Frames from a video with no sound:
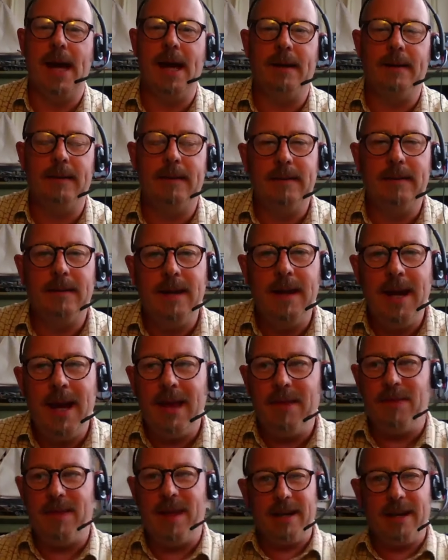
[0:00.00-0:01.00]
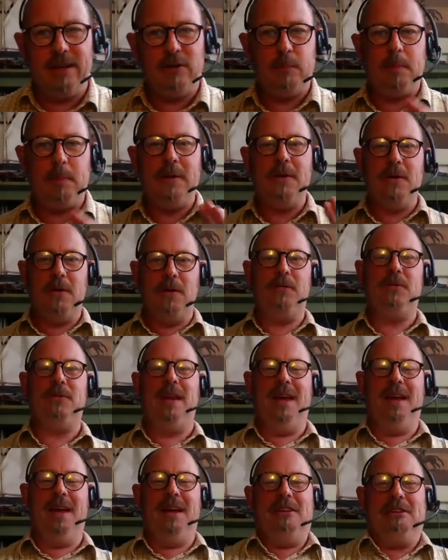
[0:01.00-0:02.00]
gang. That is pure,
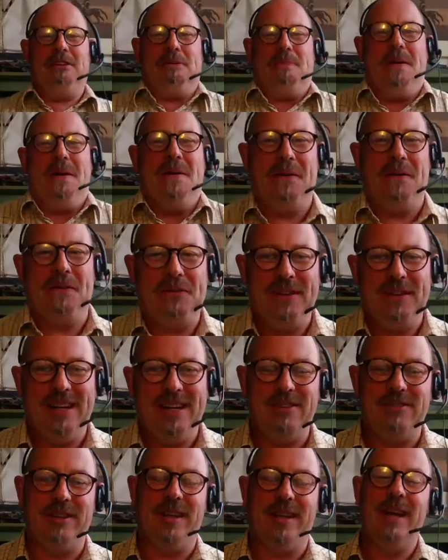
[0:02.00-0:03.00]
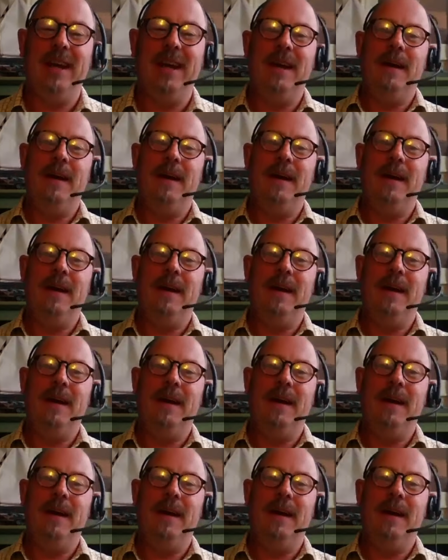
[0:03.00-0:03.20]
th pure theatre.